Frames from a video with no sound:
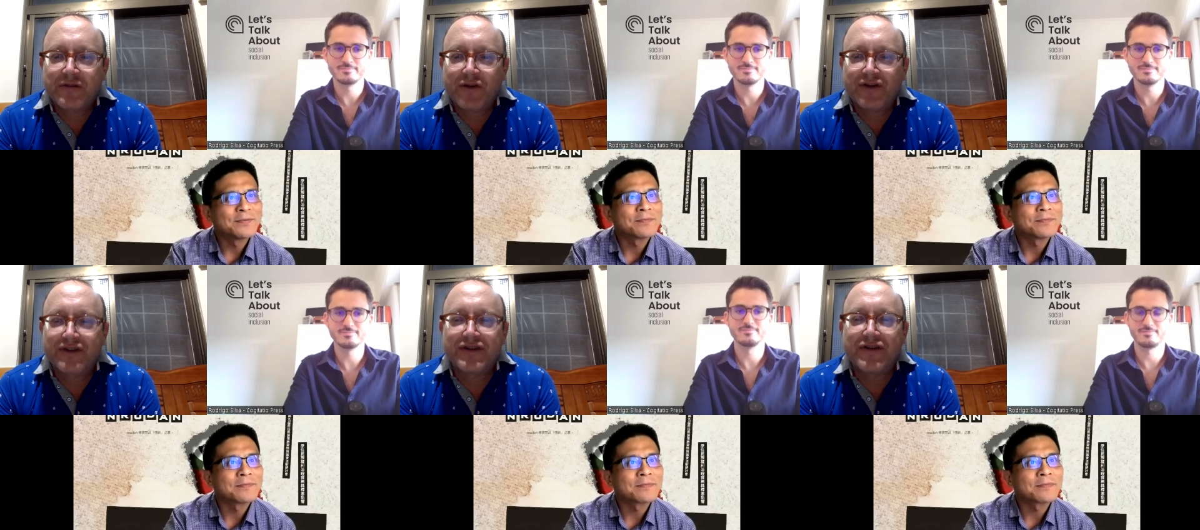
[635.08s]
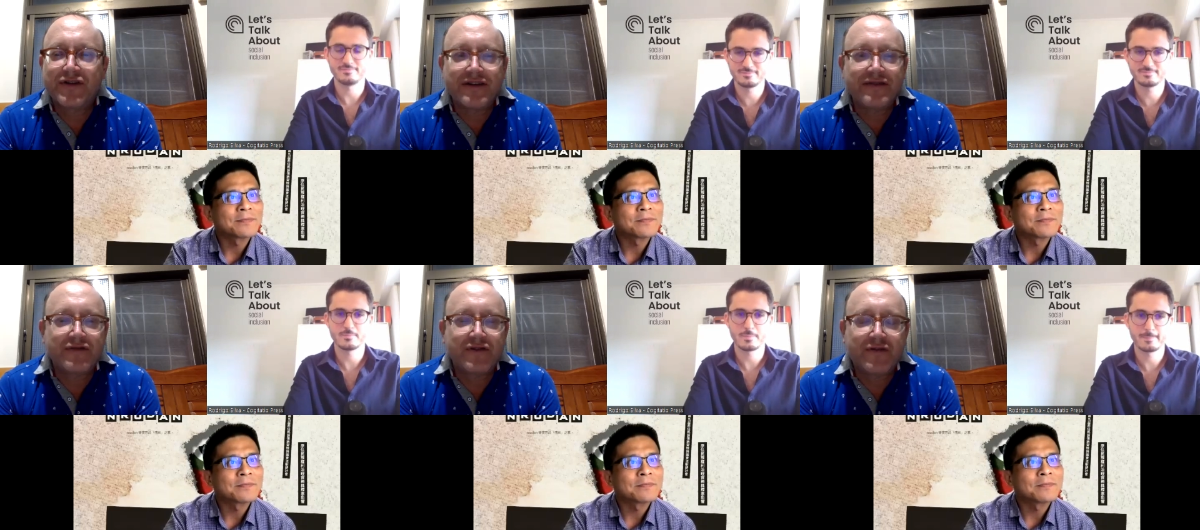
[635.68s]
Speaker 1: both do,
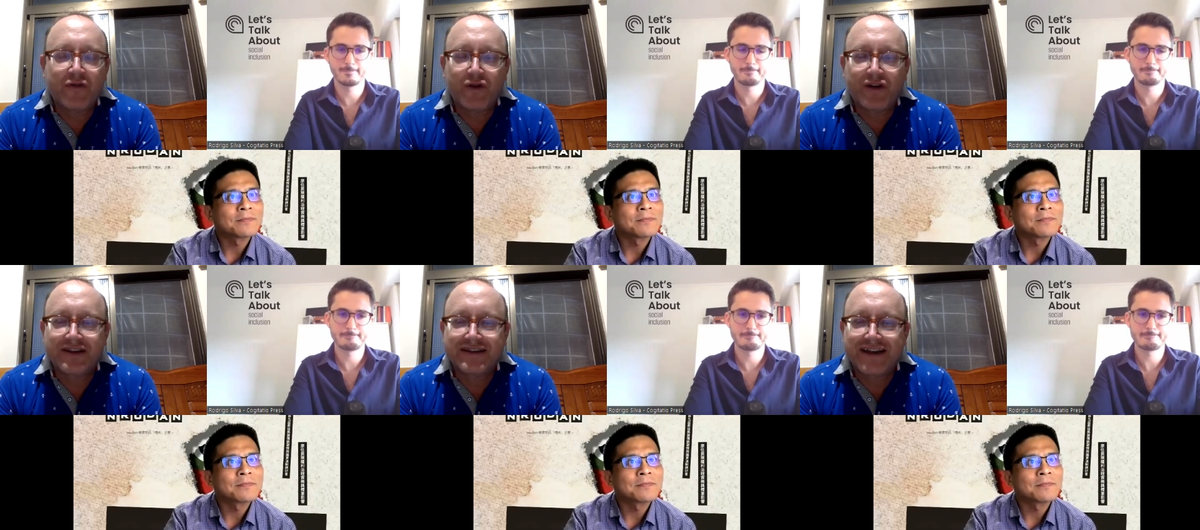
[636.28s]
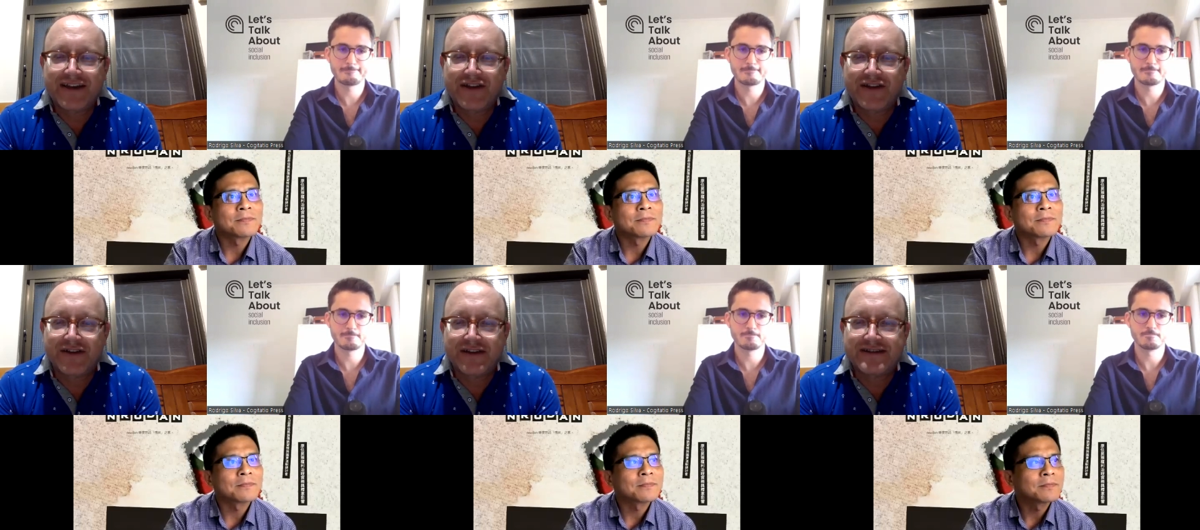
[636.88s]
and we've been working
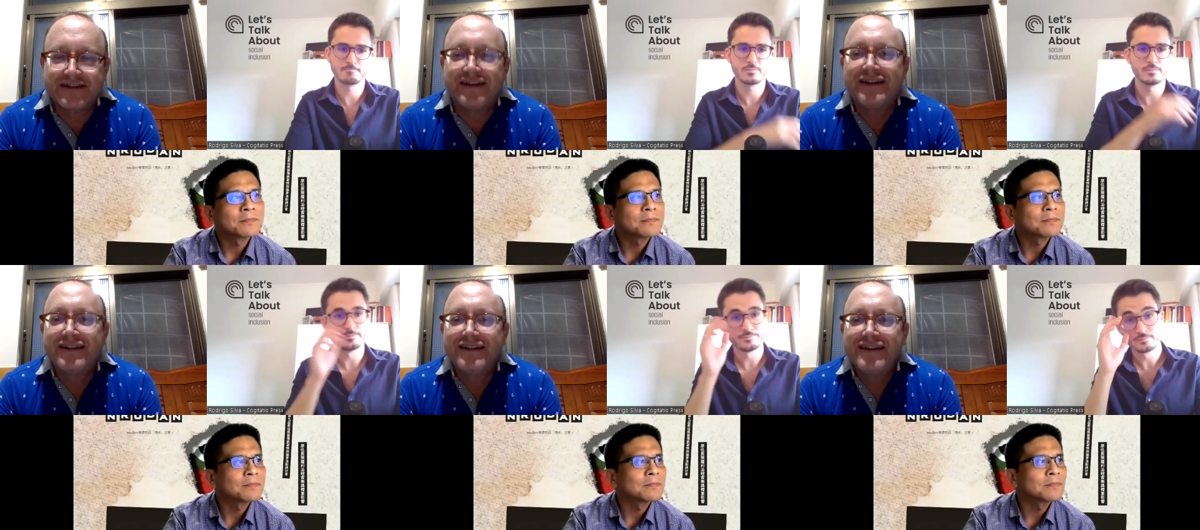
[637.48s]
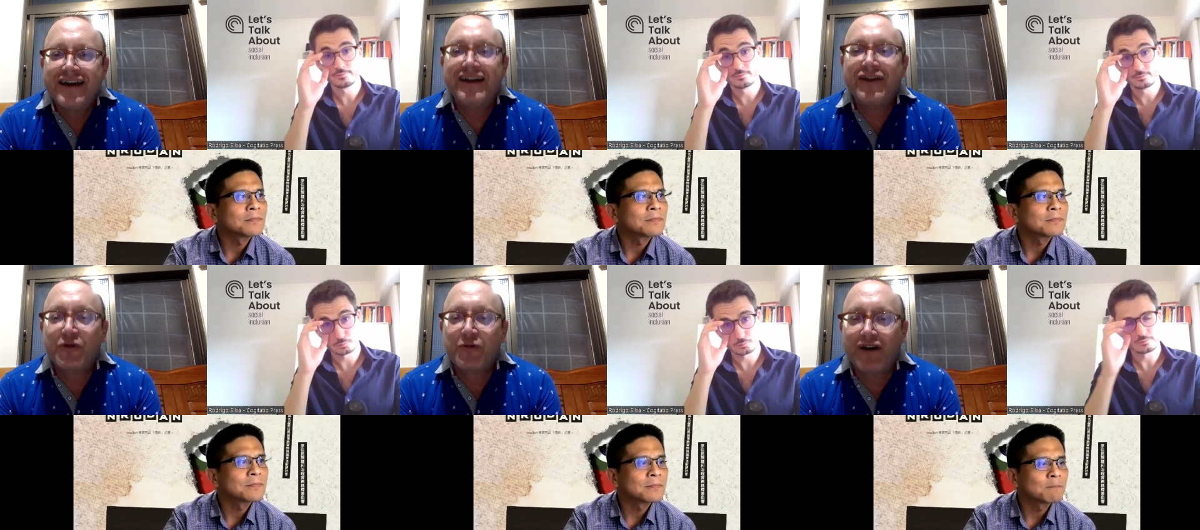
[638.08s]
together as a an
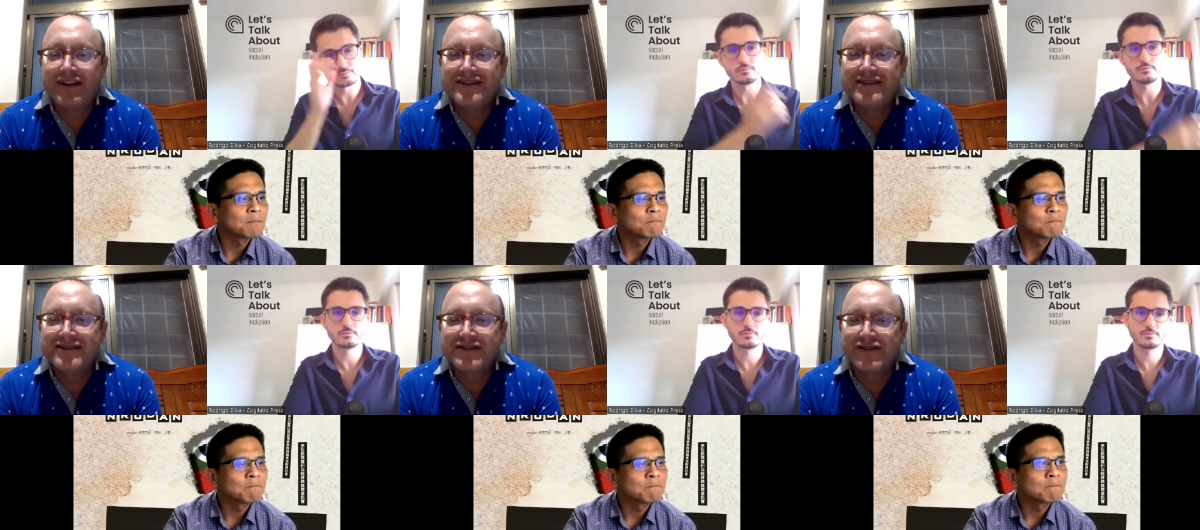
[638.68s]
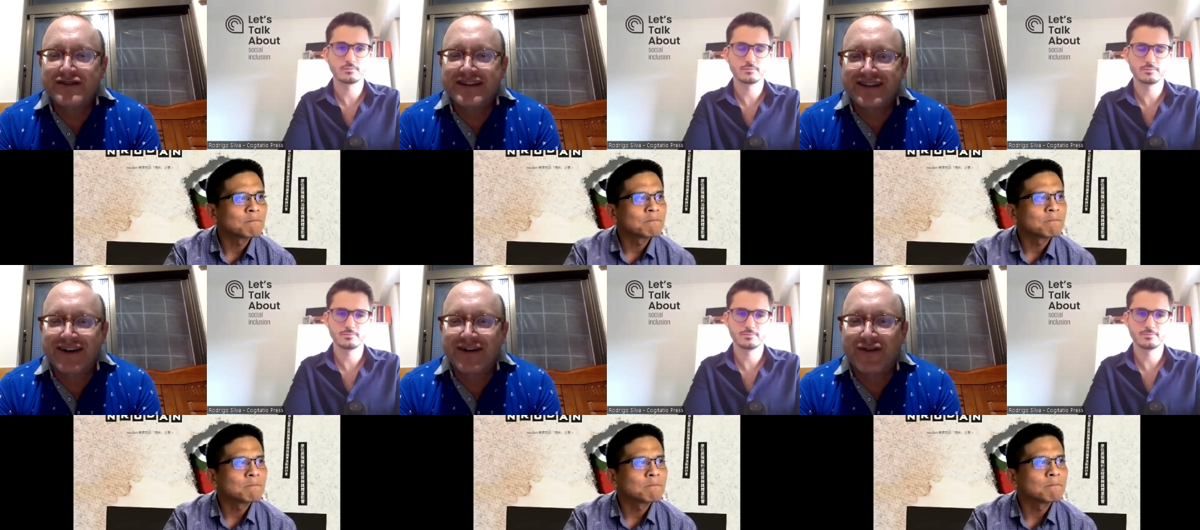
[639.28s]
anthropologist, as
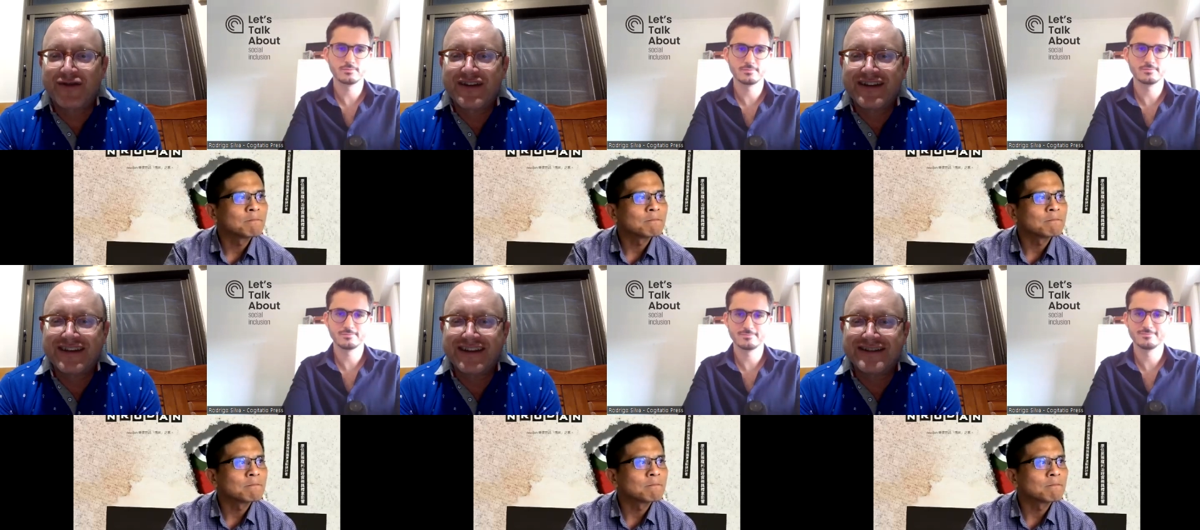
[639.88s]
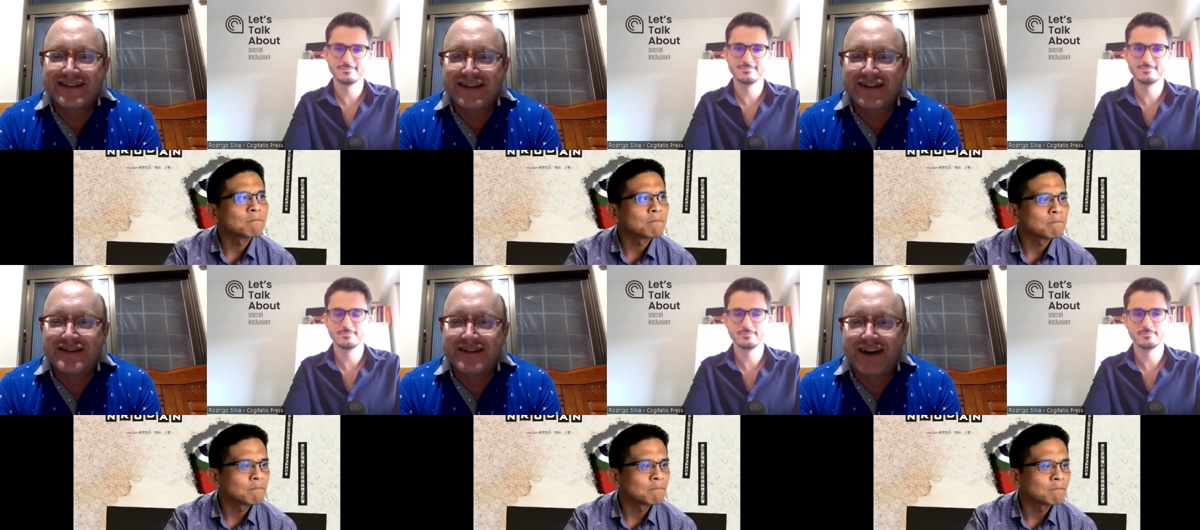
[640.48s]
ethnography, and then as a
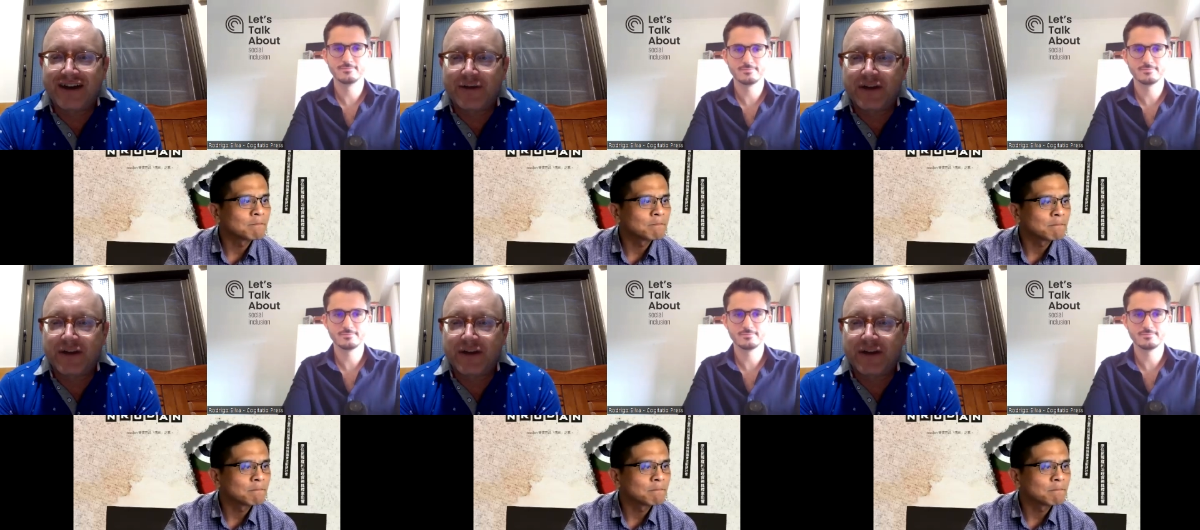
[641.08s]
legal scholar.